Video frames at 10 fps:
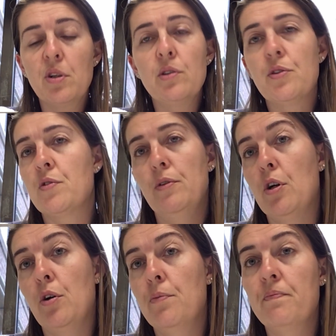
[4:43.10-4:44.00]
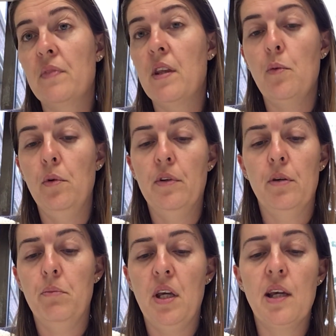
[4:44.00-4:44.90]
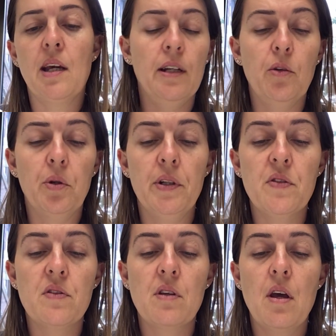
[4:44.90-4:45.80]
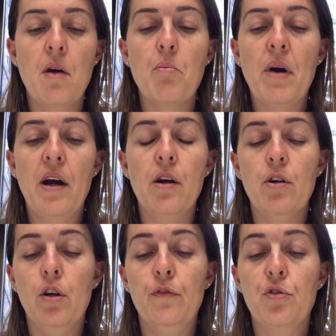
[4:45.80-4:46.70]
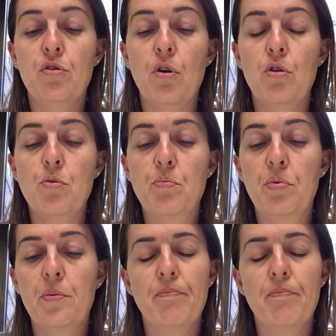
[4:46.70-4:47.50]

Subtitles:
balls. No, they will not make any noise. Bar of soap.